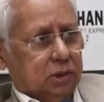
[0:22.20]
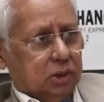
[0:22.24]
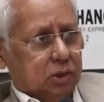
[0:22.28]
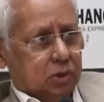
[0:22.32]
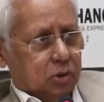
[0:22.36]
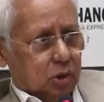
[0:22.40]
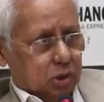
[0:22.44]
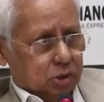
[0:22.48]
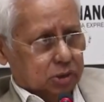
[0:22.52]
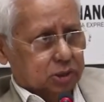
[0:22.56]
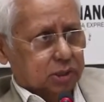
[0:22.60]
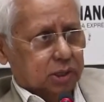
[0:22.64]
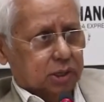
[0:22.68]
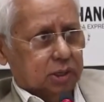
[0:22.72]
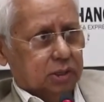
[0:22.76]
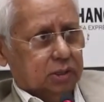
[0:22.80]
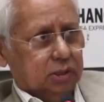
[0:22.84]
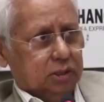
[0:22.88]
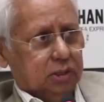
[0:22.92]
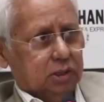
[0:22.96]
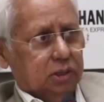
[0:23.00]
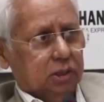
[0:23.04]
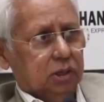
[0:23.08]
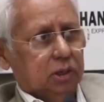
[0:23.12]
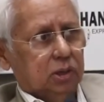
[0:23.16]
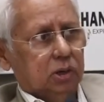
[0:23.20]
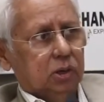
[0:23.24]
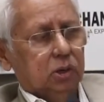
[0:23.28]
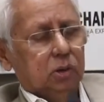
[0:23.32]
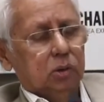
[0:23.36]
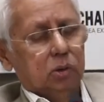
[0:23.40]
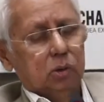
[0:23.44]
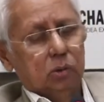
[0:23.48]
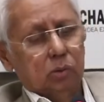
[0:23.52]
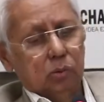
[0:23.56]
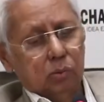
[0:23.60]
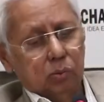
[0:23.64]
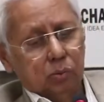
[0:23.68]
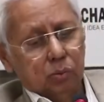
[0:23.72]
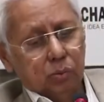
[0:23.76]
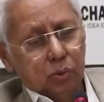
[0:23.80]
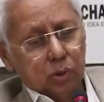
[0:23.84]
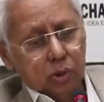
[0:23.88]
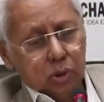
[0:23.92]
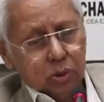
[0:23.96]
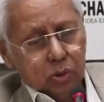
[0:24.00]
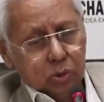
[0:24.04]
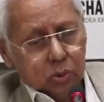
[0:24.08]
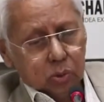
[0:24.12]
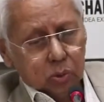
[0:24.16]
crossings,
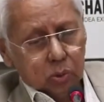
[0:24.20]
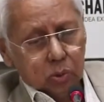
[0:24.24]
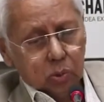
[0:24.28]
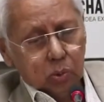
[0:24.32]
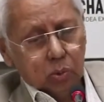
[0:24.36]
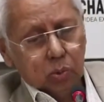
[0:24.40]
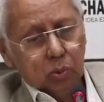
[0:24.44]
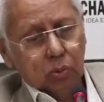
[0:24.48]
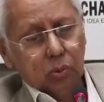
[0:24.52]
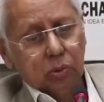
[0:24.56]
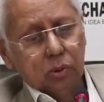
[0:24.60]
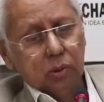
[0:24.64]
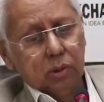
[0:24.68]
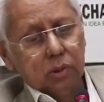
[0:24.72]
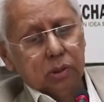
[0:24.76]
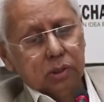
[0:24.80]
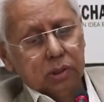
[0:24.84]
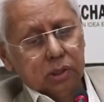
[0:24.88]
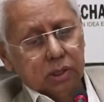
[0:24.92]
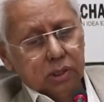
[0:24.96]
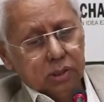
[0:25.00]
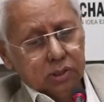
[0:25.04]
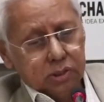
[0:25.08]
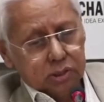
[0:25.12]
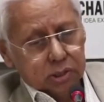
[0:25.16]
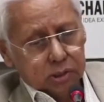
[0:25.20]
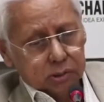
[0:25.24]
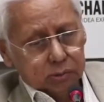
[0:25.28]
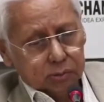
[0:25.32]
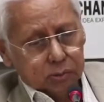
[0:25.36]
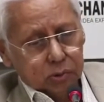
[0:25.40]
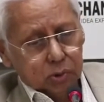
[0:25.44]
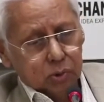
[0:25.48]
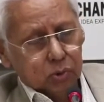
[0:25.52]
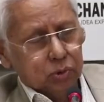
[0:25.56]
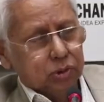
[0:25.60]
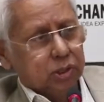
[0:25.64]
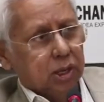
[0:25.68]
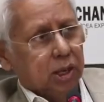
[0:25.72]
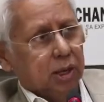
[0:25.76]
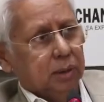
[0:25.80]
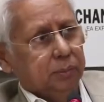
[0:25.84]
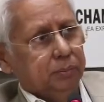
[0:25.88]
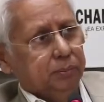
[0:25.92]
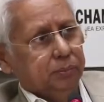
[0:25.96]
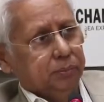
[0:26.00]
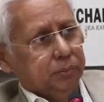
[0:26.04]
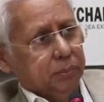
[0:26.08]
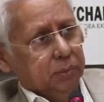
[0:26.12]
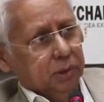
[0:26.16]
we do interview
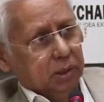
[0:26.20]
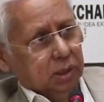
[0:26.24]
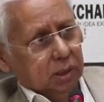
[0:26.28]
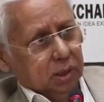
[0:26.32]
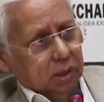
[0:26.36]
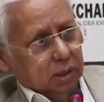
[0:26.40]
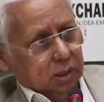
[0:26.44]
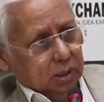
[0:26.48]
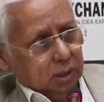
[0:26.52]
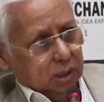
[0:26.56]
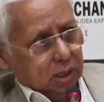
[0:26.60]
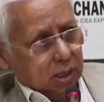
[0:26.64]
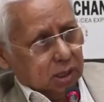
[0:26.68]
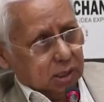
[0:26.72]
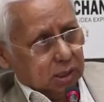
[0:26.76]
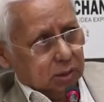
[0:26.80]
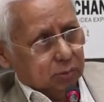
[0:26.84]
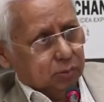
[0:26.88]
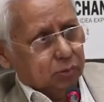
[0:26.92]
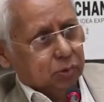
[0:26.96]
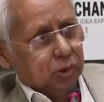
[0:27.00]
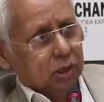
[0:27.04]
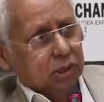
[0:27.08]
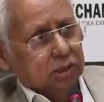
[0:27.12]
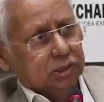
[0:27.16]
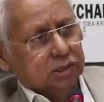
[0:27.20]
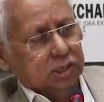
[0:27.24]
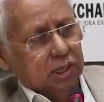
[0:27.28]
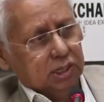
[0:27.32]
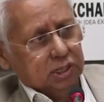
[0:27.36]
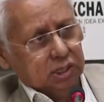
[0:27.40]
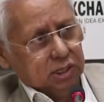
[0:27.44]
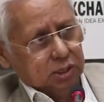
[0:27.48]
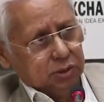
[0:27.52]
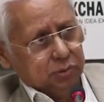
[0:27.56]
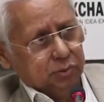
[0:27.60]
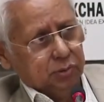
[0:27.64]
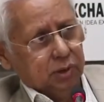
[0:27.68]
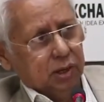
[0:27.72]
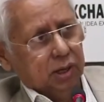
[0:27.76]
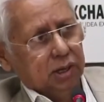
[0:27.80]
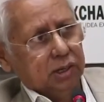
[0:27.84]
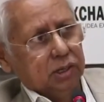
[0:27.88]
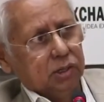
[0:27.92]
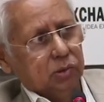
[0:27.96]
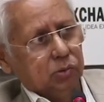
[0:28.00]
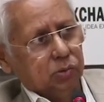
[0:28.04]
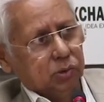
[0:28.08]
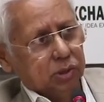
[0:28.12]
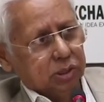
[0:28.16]
them, and if we are
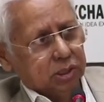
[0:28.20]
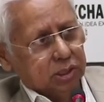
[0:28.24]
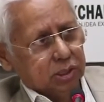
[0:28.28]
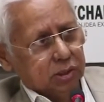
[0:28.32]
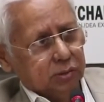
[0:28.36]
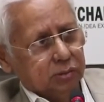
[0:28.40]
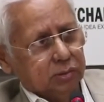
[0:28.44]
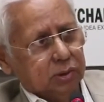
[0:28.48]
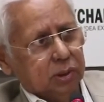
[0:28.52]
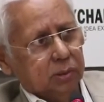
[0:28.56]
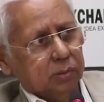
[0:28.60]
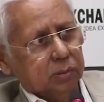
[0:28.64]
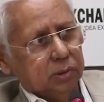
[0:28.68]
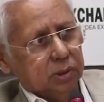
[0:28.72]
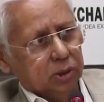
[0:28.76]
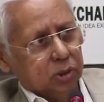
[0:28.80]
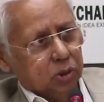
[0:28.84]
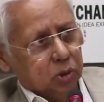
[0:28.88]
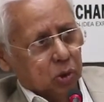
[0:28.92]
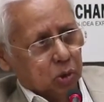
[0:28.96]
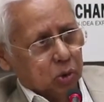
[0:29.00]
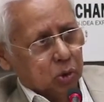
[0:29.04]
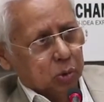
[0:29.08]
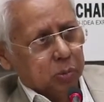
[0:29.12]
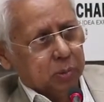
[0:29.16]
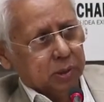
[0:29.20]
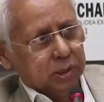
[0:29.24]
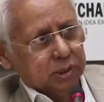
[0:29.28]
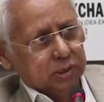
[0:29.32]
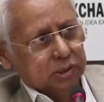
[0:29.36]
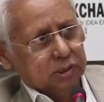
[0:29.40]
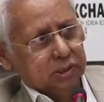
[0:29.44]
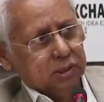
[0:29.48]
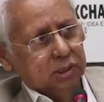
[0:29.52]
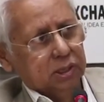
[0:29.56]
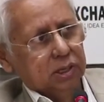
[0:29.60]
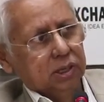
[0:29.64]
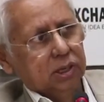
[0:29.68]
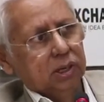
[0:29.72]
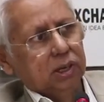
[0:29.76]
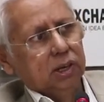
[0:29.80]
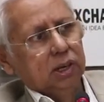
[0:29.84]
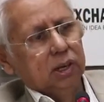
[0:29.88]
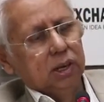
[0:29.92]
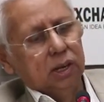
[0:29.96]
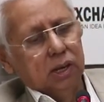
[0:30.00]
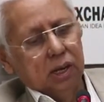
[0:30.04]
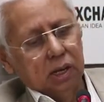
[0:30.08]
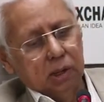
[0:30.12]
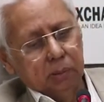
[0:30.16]
satisfied, we give them the documents
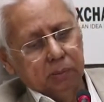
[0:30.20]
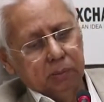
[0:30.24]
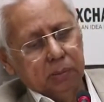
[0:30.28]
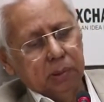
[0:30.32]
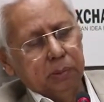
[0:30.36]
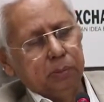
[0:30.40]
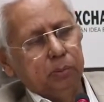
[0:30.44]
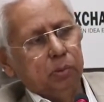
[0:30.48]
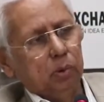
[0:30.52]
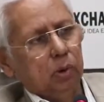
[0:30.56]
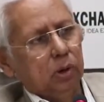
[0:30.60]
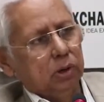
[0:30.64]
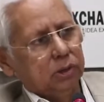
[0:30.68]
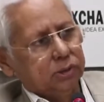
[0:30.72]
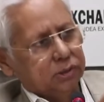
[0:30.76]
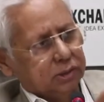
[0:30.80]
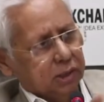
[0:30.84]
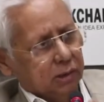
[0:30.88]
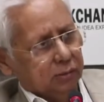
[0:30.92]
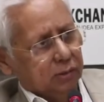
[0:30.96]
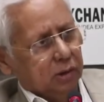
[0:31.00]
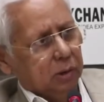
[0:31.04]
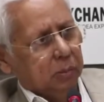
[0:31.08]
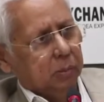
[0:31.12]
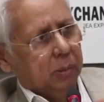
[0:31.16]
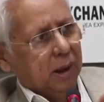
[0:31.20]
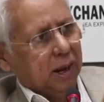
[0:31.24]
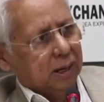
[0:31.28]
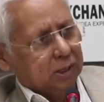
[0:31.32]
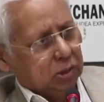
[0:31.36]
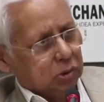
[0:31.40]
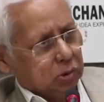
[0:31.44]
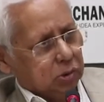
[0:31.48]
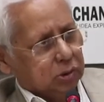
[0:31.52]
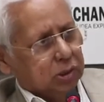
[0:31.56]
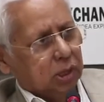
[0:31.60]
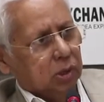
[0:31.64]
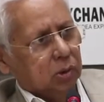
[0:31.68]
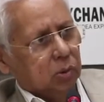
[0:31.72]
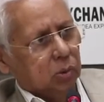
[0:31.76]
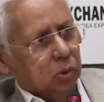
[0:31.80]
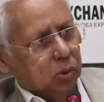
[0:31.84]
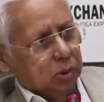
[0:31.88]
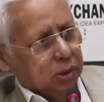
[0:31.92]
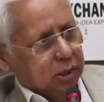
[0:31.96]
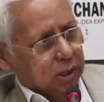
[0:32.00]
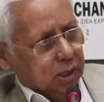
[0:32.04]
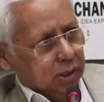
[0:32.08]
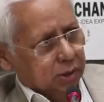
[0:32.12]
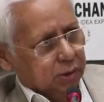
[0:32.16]
and people travel back to their
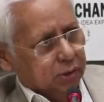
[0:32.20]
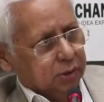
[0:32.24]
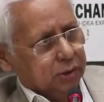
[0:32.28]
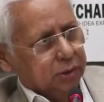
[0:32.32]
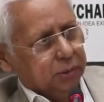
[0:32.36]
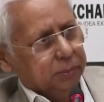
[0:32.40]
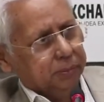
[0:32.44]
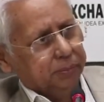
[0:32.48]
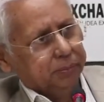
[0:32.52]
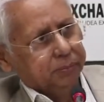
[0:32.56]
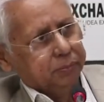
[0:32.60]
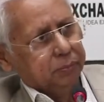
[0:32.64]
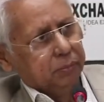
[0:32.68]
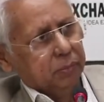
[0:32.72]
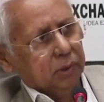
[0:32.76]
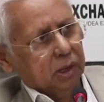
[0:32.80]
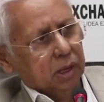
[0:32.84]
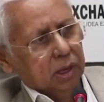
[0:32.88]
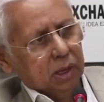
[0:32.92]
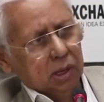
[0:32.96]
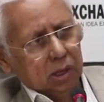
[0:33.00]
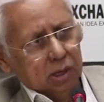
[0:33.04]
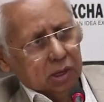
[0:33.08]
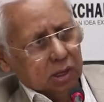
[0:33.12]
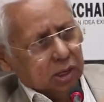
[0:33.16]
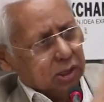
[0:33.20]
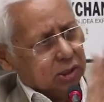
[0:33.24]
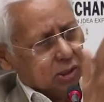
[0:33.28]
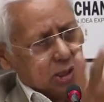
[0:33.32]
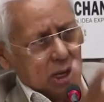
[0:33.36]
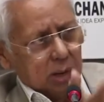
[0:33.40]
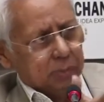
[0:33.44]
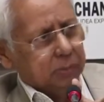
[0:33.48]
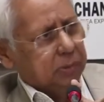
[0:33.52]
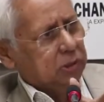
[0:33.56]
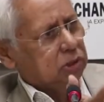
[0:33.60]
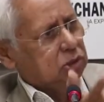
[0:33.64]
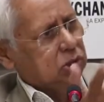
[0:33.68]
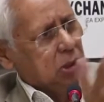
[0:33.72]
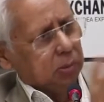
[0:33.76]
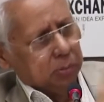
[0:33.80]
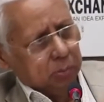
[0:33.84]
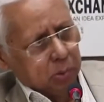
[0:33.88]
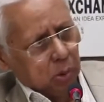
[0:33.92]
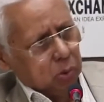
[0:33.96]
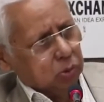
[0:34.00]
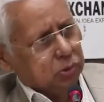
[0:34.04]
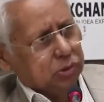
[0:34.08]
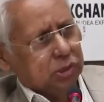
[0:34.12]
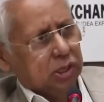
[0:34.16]
own country. It happens on
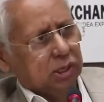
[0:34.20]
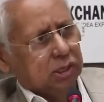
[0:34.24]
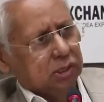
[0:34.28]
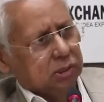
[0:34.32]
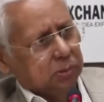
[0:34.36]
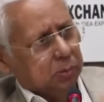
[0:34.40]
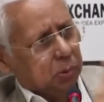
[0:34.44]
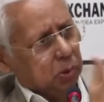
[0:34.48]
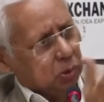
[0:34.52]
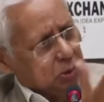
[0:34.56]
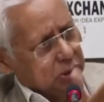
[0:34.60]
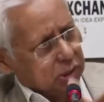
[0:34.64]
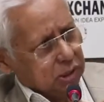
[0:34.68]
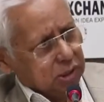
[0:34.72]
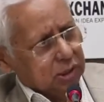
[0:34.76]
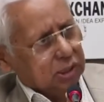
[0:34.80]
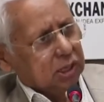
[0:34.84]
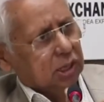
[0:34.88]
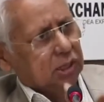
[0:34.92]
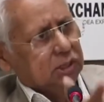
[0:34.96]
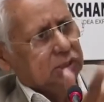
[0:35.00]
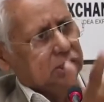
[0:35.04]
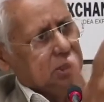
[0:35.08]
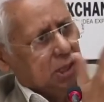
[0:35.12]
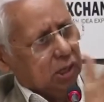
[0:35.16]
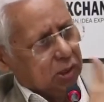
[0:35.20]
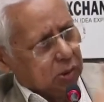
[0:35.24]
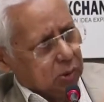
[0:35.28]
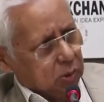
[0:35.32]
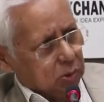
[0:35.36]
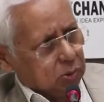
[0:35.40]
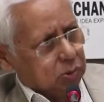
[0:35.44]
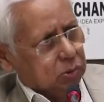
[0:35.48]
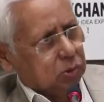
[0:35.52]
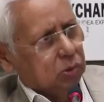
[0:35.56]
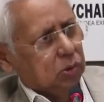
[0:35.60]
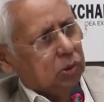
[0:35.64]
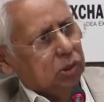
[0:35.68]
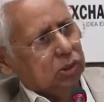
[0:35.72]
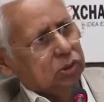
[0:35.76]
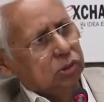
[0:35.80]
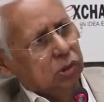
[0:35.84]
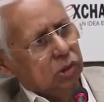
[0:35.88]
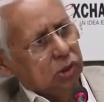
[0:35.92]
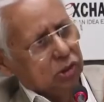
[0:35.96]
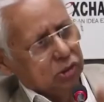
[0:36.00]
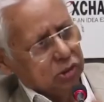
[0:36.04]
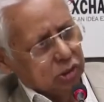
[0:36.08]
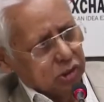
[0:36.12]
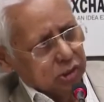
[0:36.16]
both sides, both Indian side also as
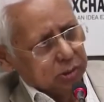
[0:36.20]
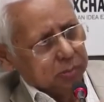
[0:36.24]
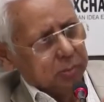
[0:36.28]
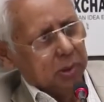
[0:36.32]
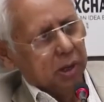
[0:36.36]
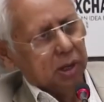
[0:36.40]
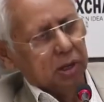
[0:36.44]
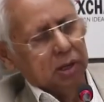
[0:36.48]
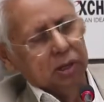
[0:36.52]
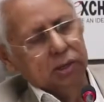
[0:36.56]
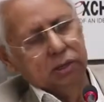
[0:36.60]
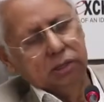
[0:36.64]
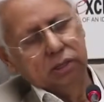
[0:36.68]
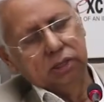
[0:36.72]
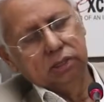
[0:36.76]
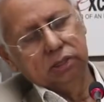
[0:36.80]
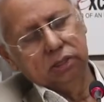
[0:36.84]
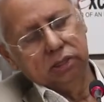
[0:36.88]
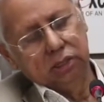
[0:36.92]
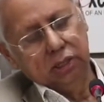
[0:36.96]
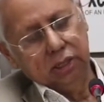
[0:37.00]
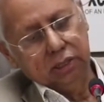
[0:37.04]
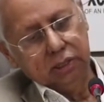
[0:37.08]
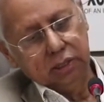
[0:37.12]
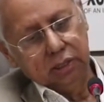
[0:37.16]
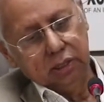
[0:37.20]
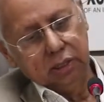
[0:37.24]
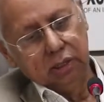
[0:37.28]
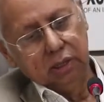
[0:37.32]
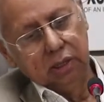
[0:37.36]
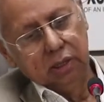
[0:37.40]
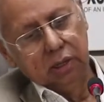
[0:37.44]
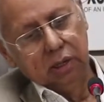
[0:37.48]
well as on the Bangladesh side.